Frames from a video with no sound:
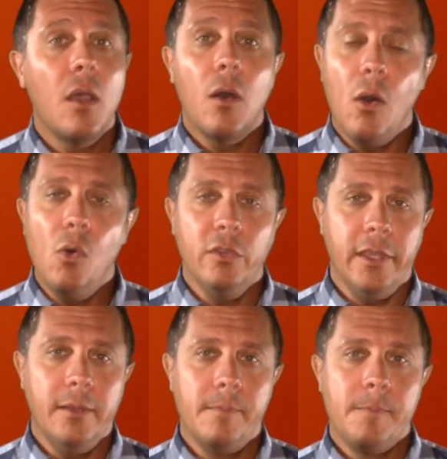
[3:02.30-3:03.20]
only.
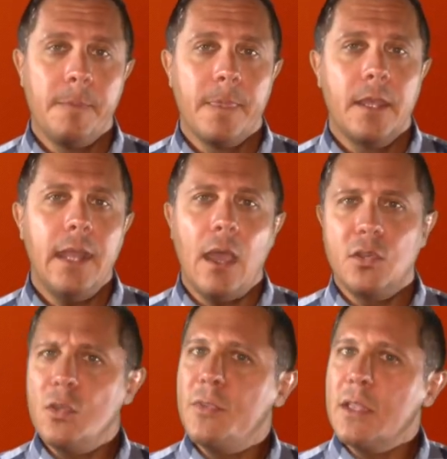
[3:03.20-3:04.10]
Now, do
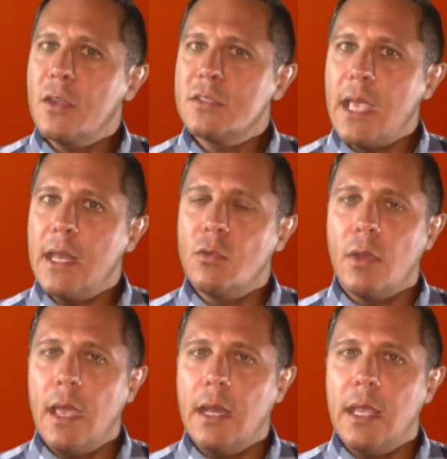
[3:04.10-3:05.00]
you think there's
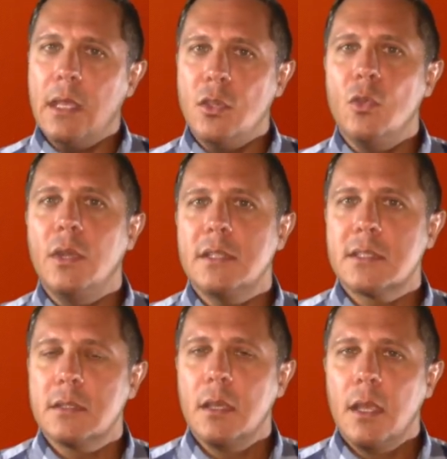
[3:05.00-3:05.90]
any
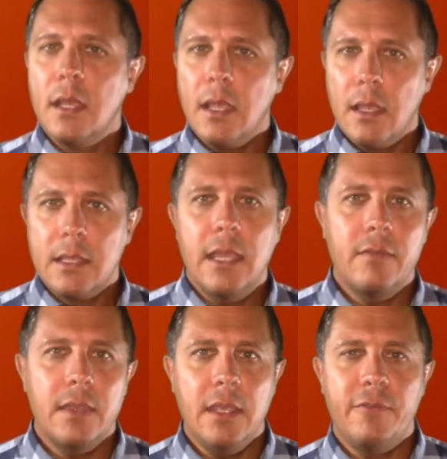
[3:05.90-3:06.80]
units given
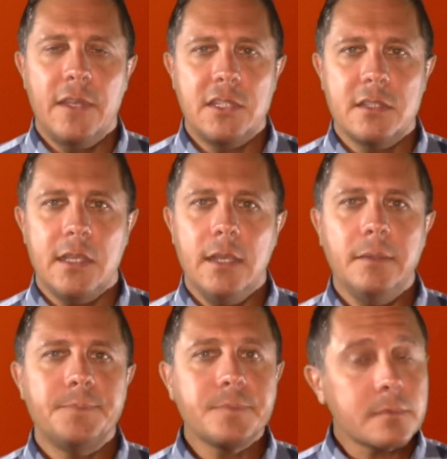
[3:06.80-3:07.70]
the efficiency?
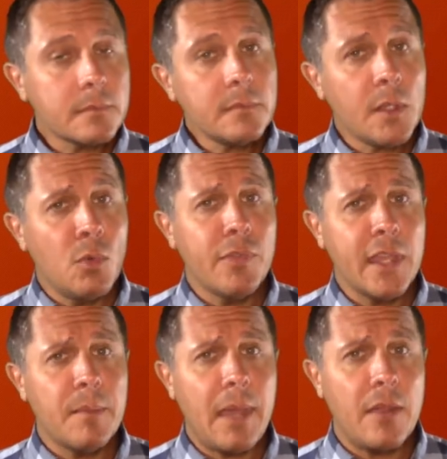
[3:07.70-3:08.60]
Well, think
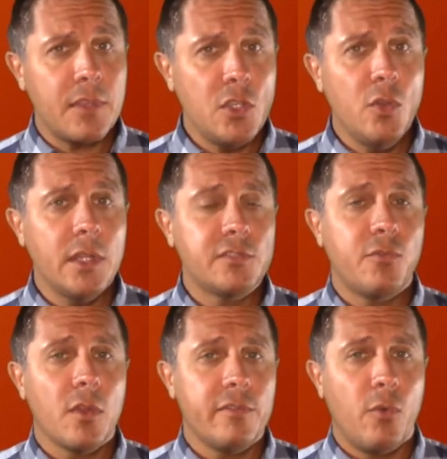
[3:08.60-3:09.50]
about the units for
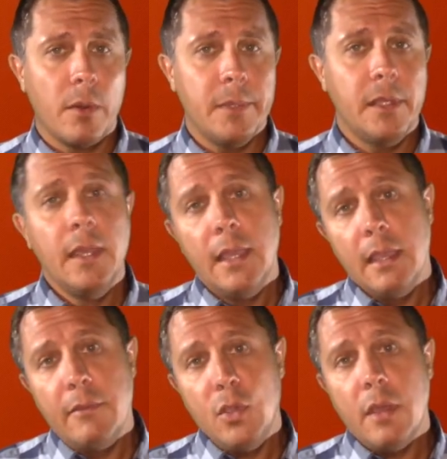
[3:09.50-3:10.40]
the formula.
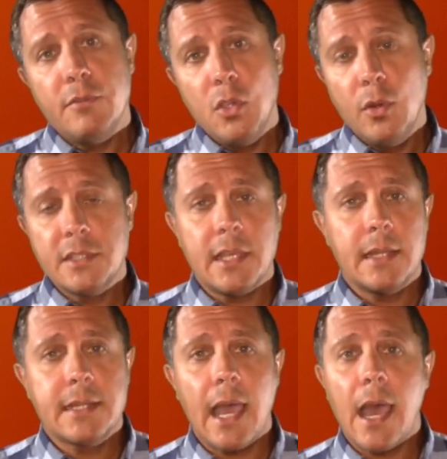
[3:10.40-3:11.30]
If you have units on
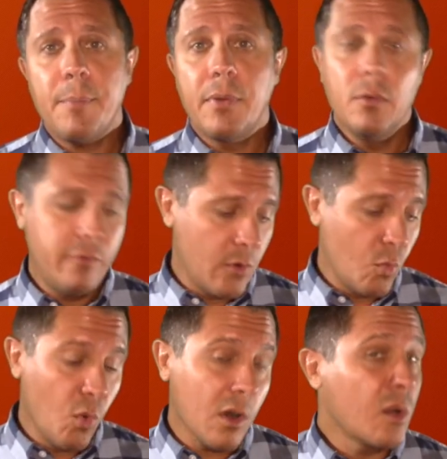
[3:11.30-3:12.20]
top for
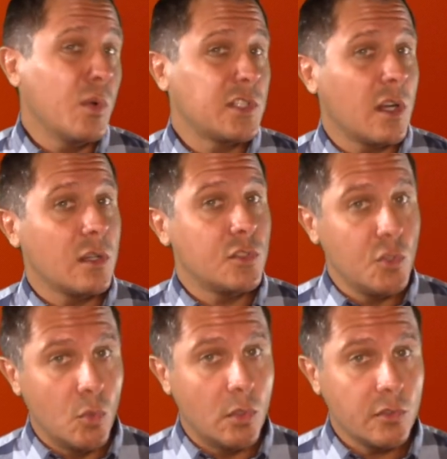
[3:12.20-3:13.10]
work, which are
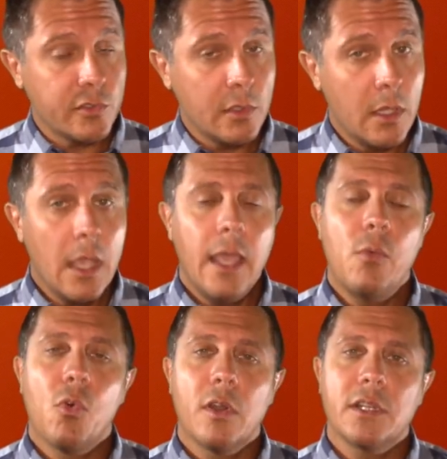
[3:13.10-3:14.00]
joules,
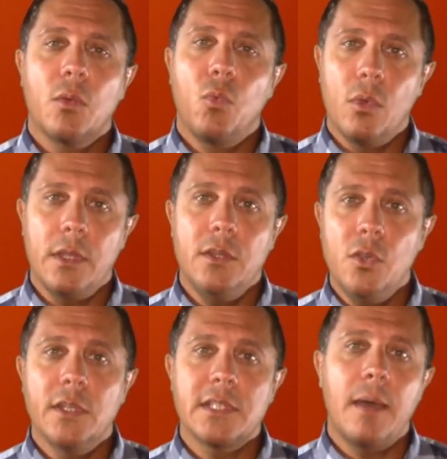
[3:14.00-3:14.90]
and
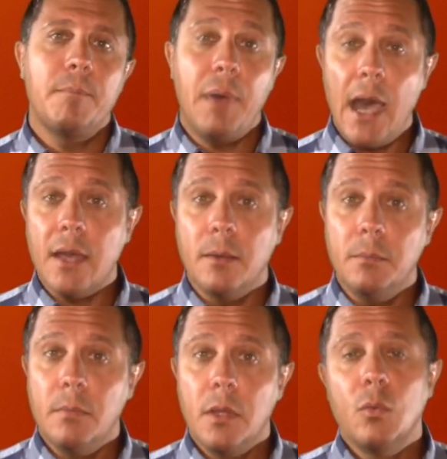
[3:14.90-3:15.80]
units on bottom,
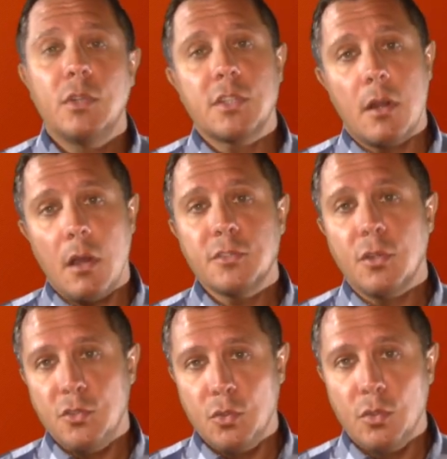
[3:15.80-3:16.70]
which are also
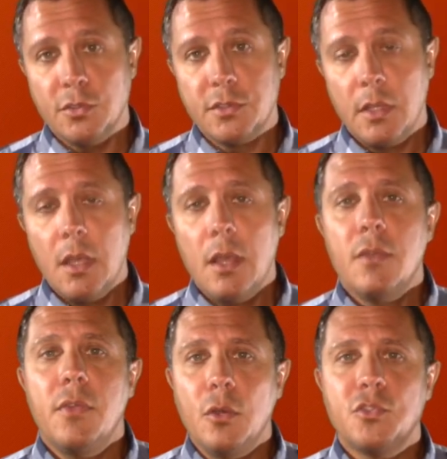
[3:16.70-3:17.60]
joules,
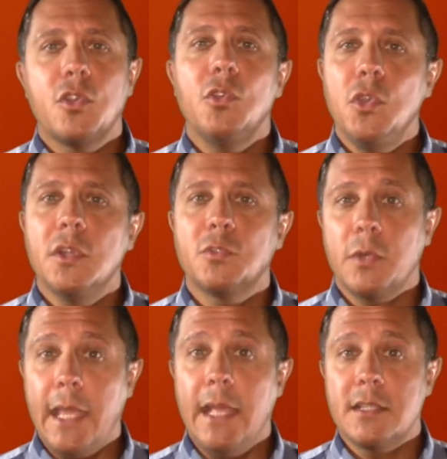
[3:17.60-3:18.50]
those two units will
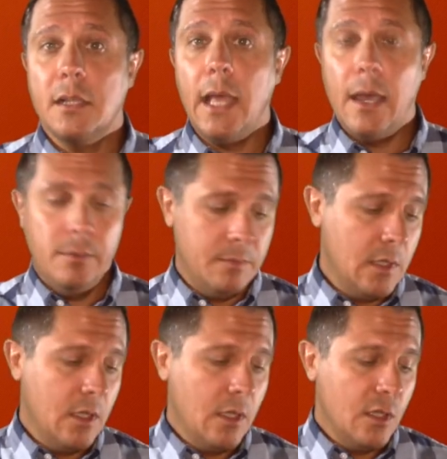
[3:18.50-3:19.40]
cancel out.
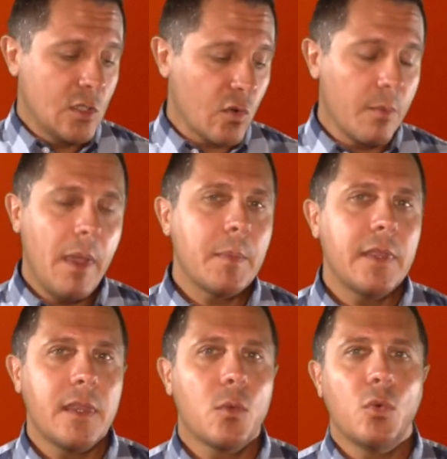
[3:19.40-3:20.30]
So remember that there
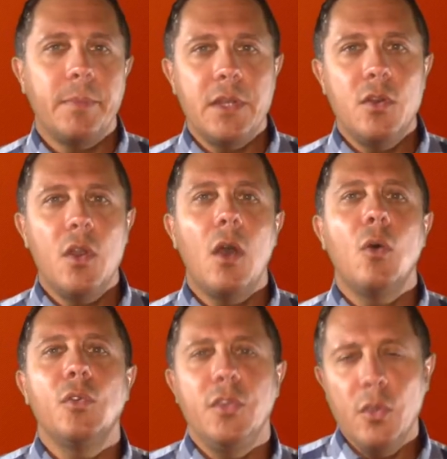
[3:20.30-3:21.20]
will be no
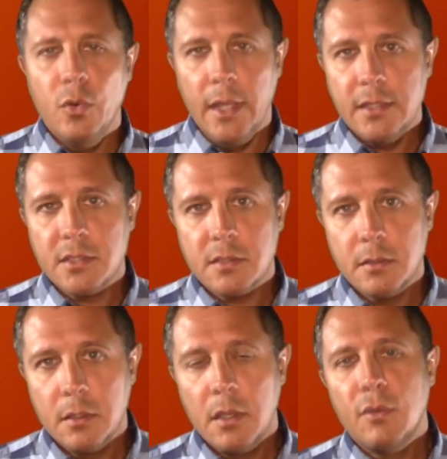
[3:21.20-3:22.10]
units
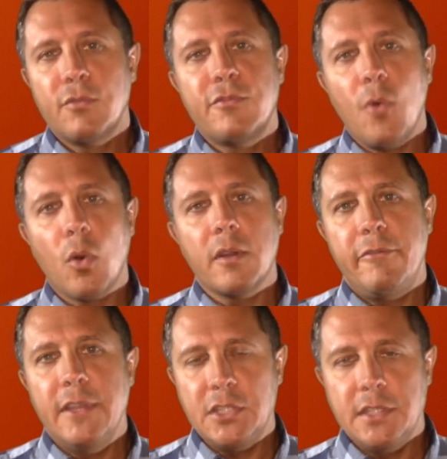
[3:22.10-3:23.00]
for
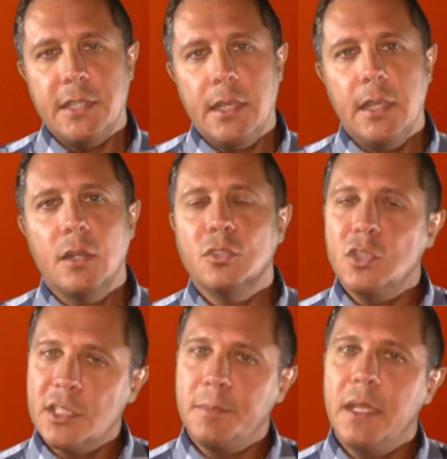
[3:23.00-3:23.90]
efficiency. It'll just
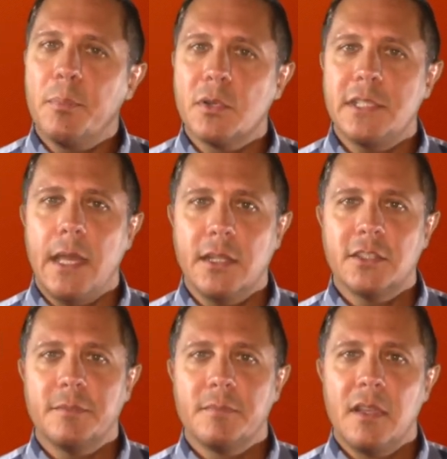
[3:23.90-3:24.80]
be a percentage.
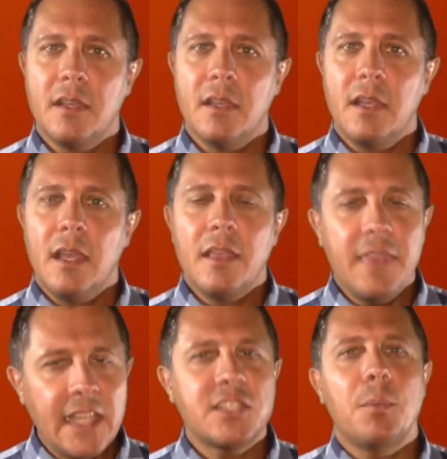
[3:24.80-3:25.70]
Thanks
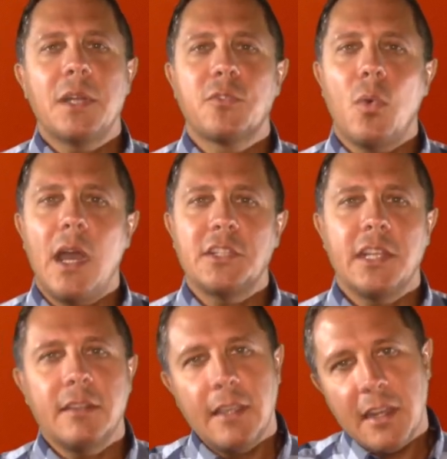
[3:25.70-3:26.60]
so much for watching,
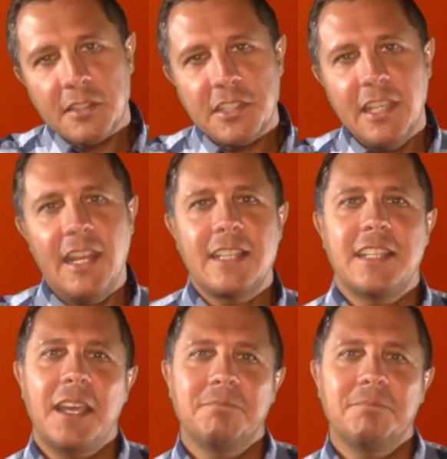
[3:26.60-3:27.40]
and I'll see you next time.